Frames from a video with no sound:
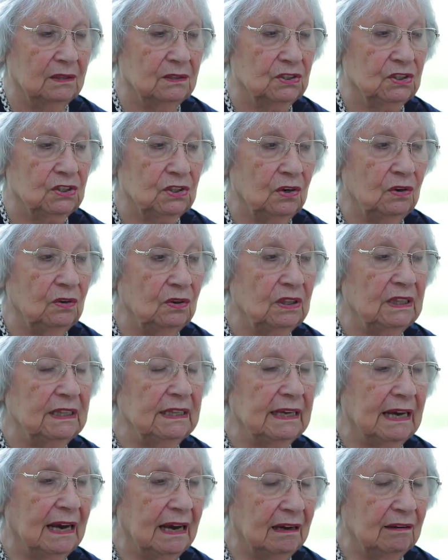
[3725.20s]

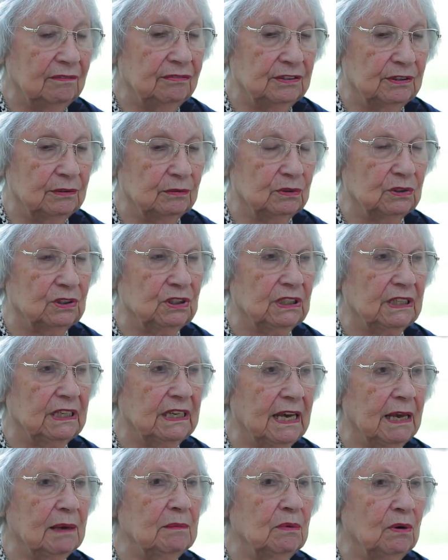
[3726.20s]
Shortly afterwards, he
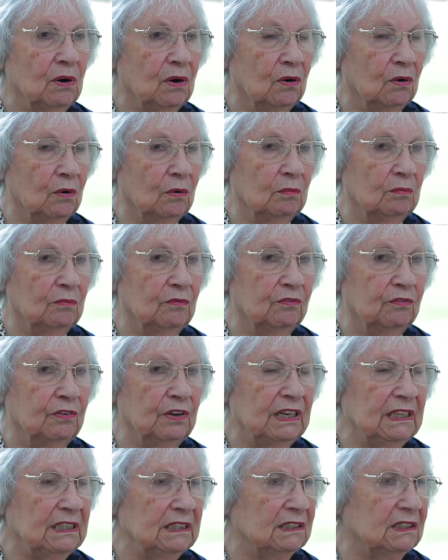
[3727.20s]
came home
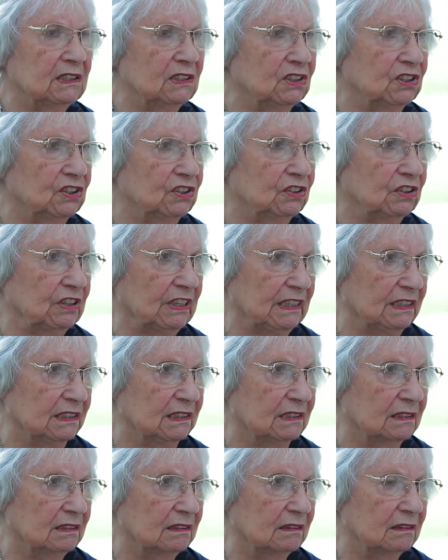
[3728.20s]
very
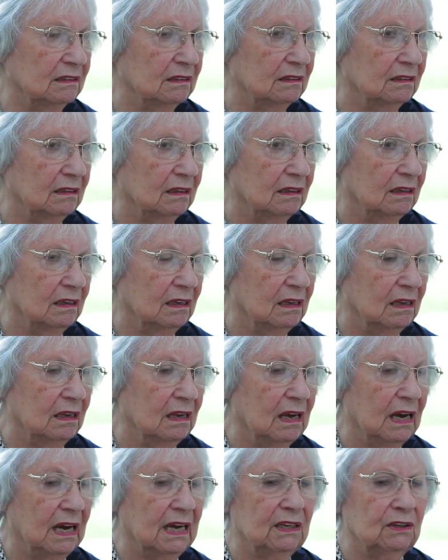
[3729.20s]
distressed.
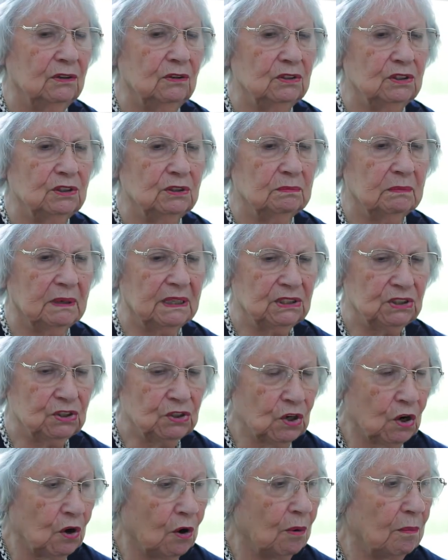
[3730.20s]
I lost my
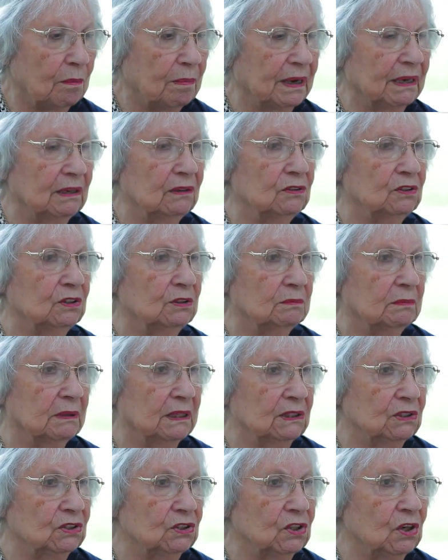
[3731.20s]
job,
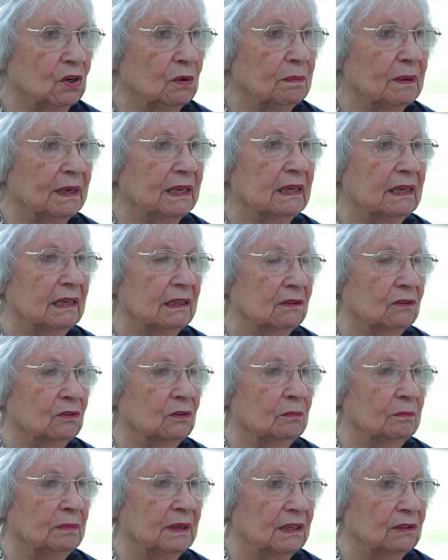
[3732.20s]
I can't
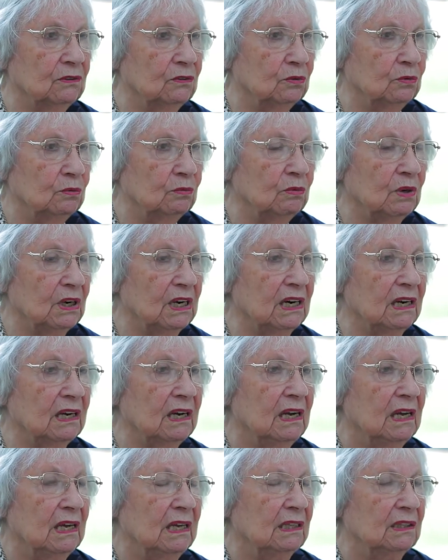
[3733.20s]
go back to
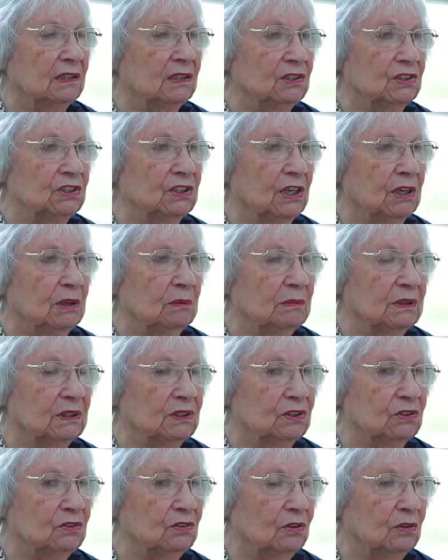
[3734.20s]
work. The
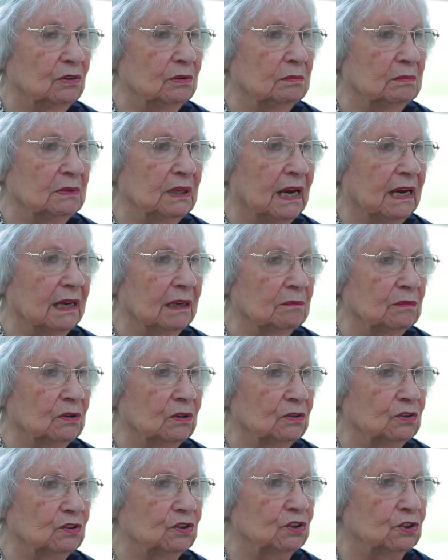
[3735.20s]
Germans told me I am
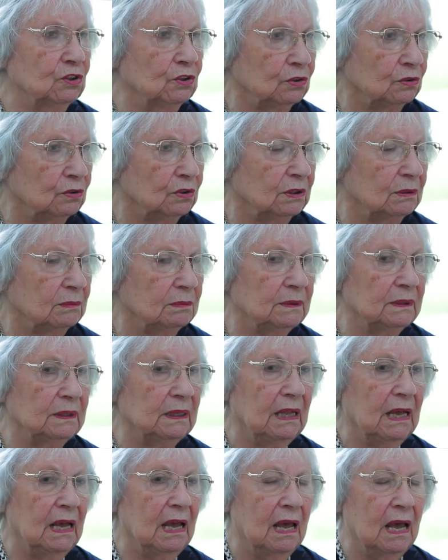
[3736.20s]
not suitable,